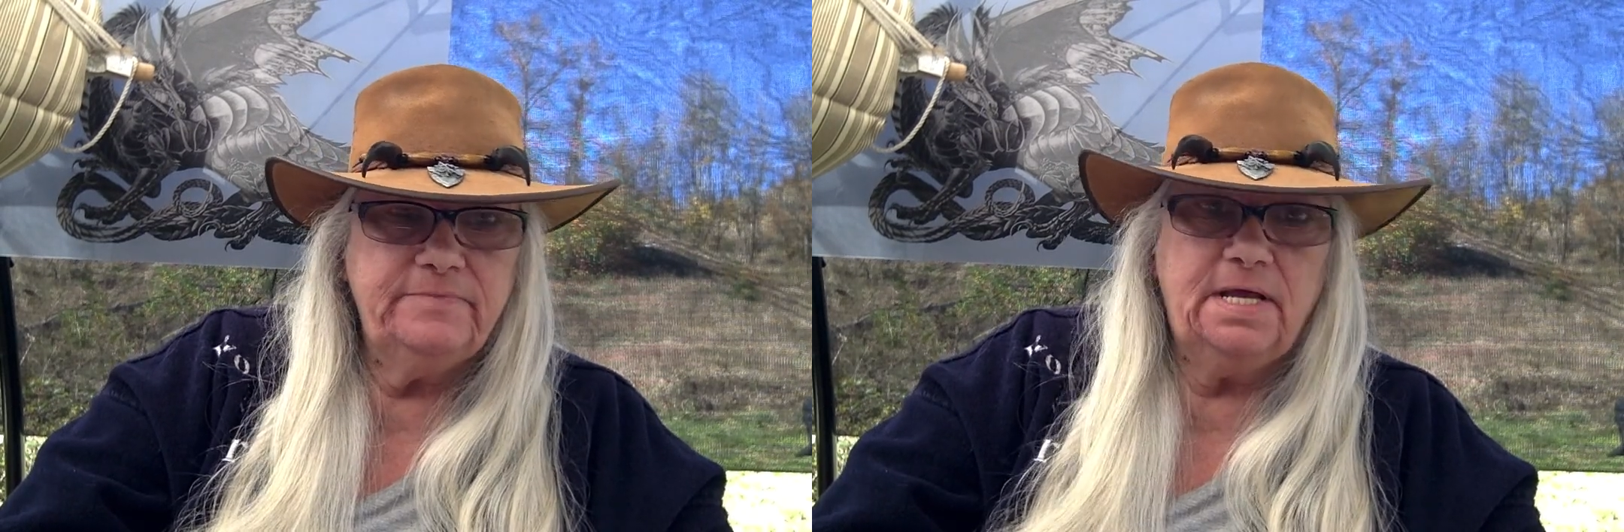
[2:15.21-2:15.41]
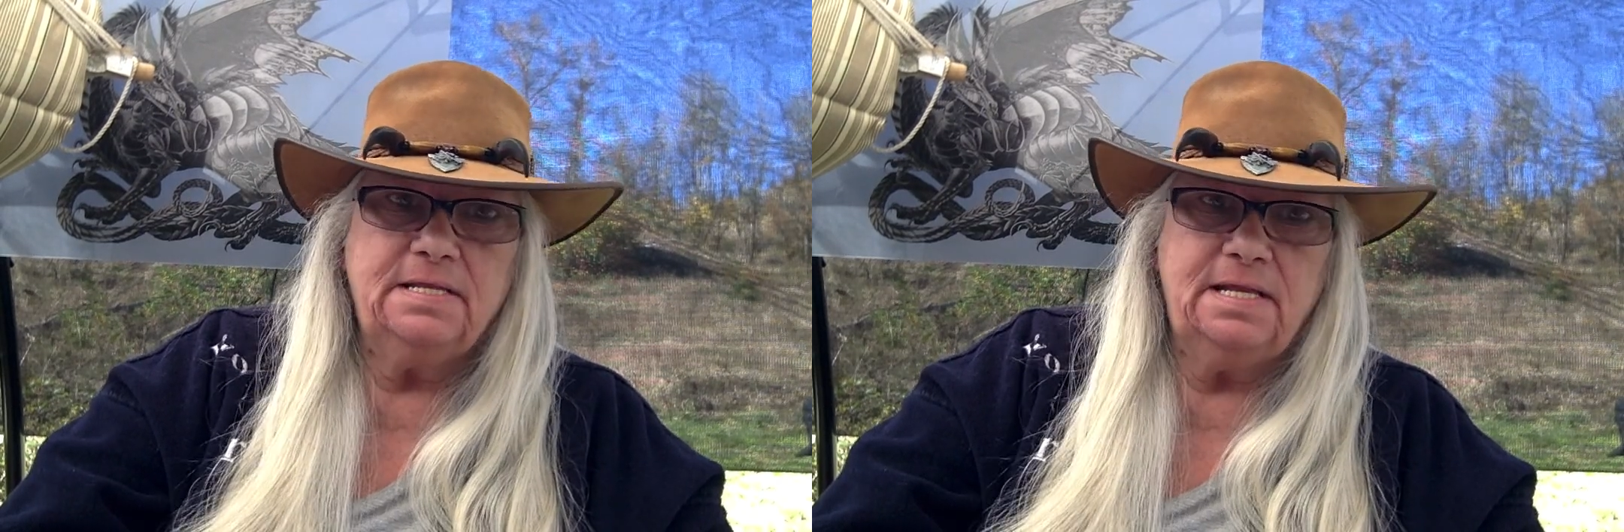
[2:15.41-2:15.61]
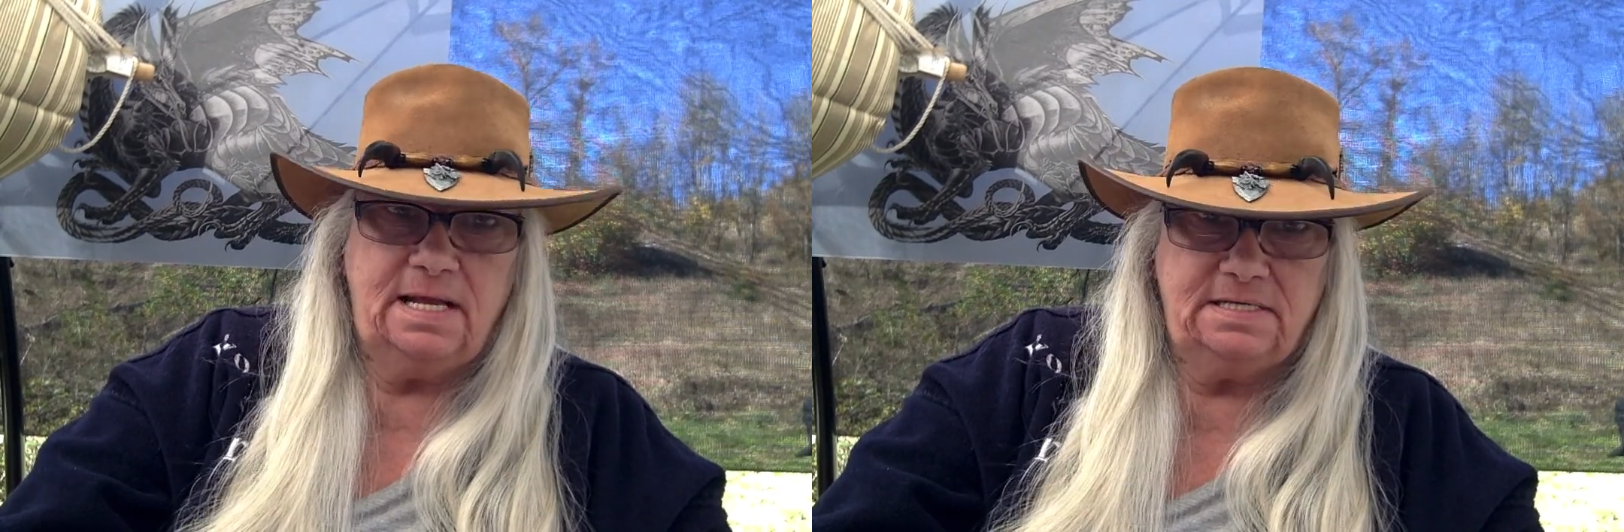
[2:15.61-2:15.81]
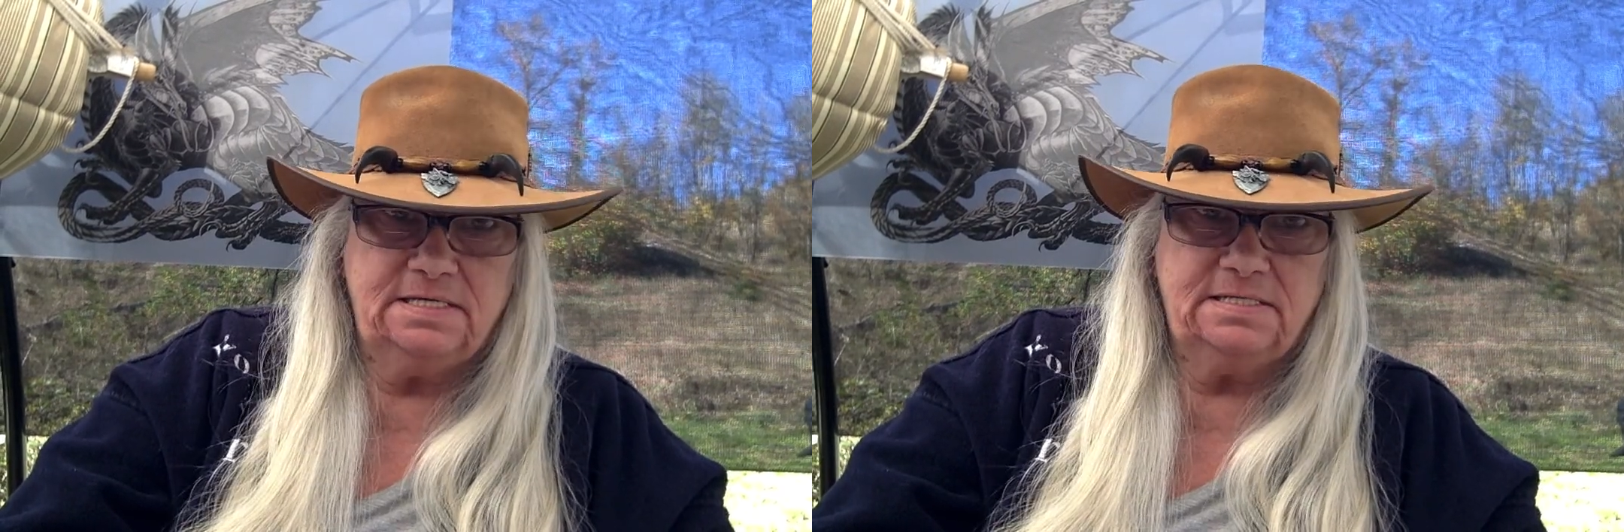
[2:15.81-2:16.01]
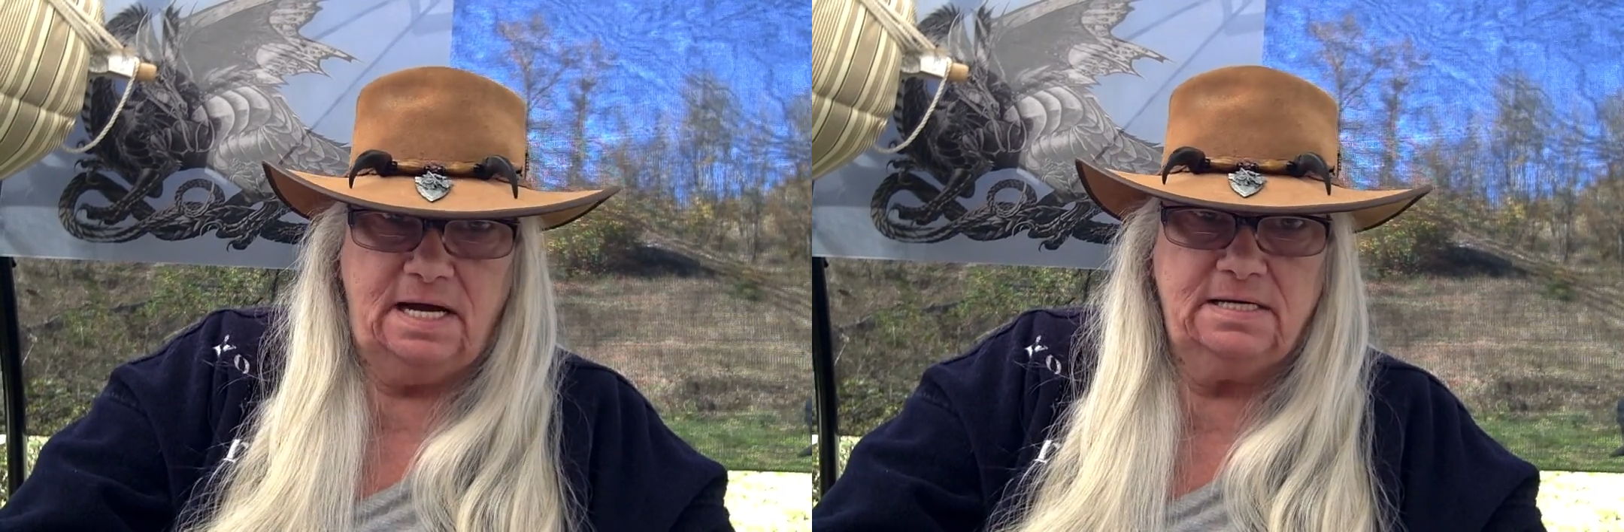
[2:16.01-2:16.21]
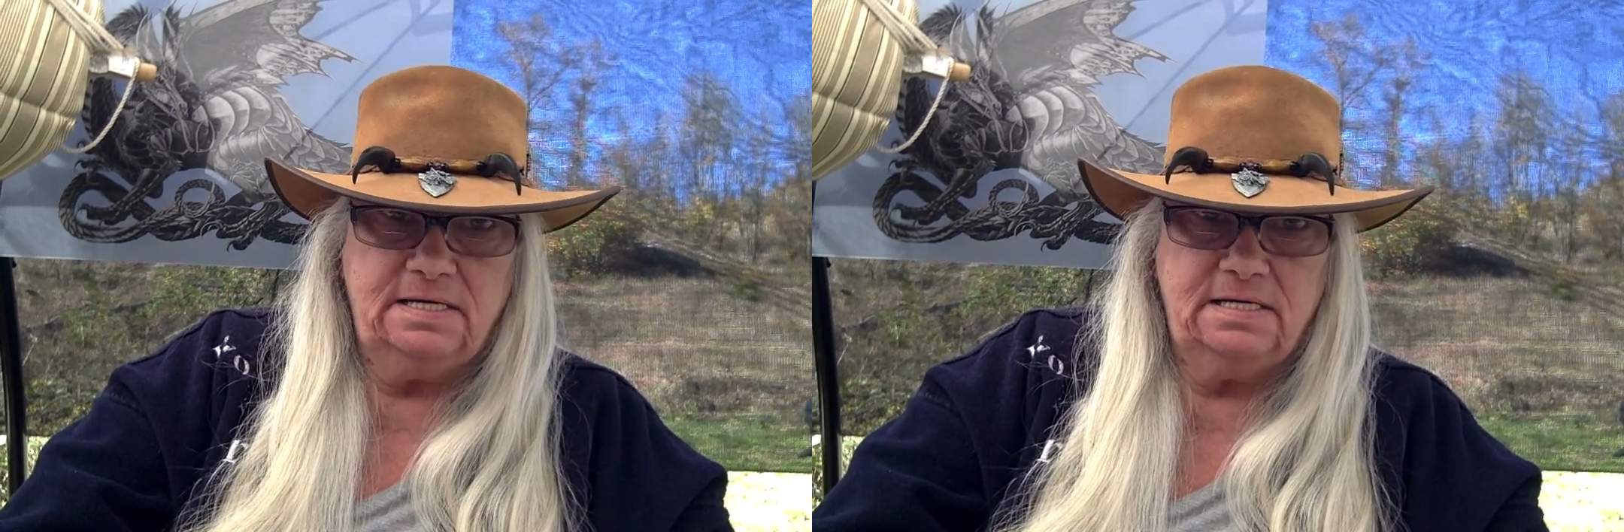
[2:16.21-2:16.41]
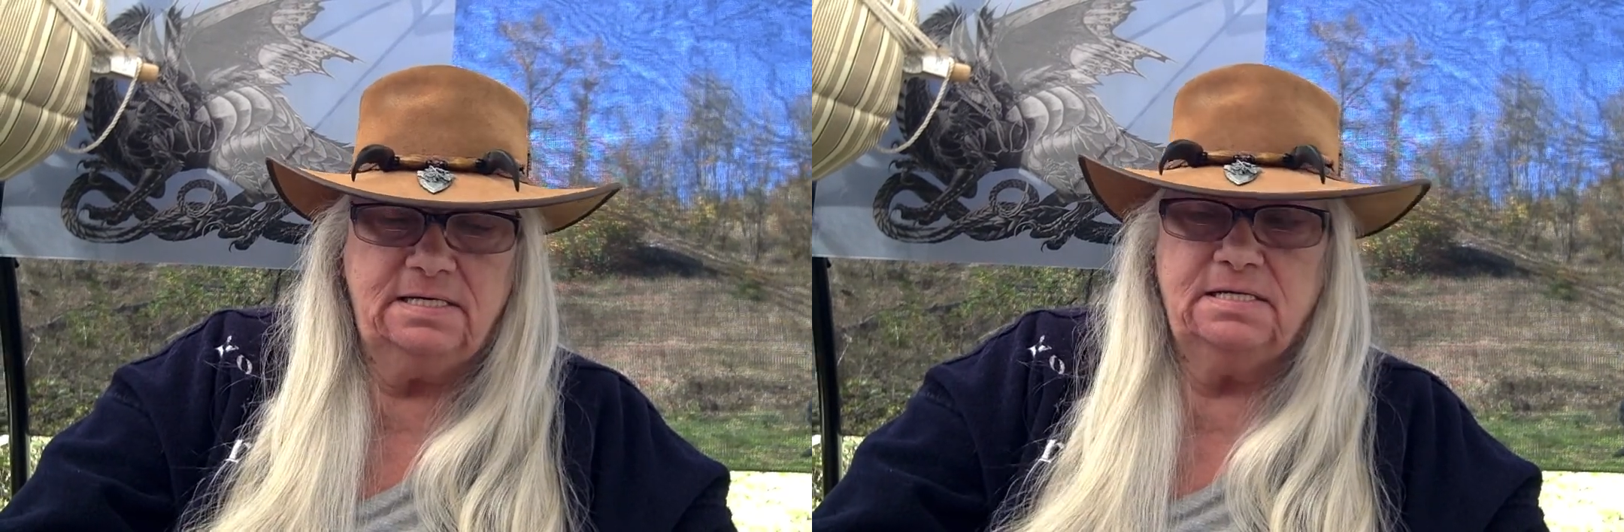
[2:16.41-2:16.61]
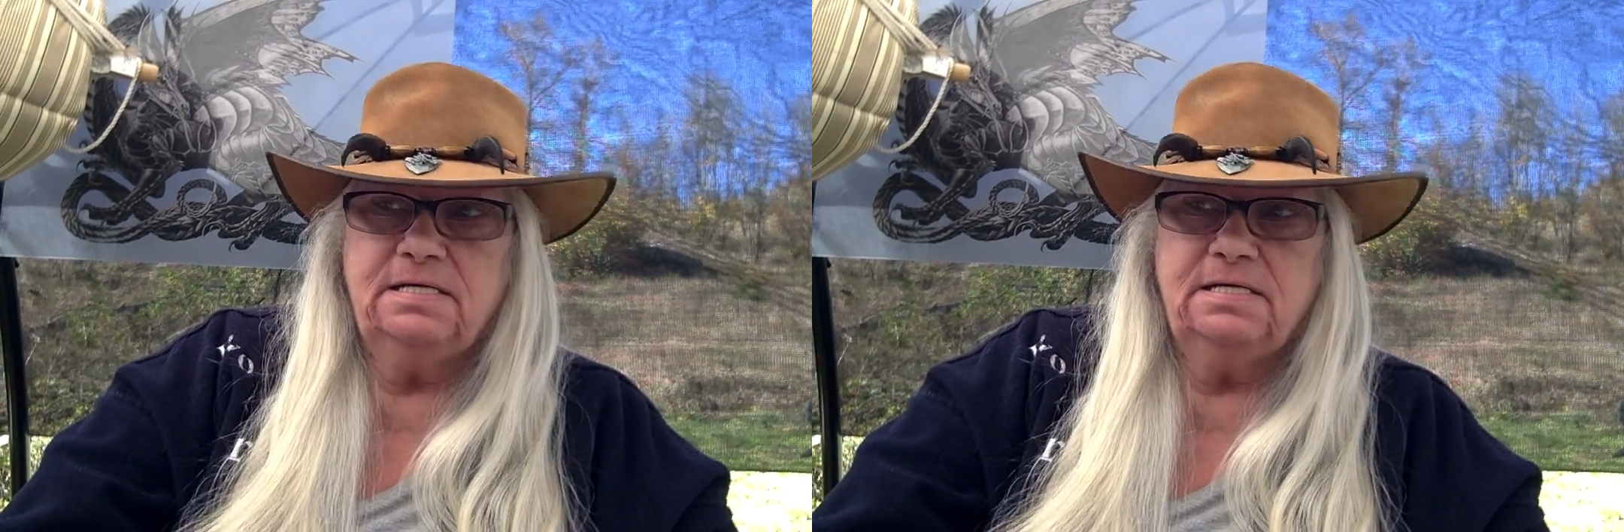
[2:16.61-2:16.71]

and that's exciting.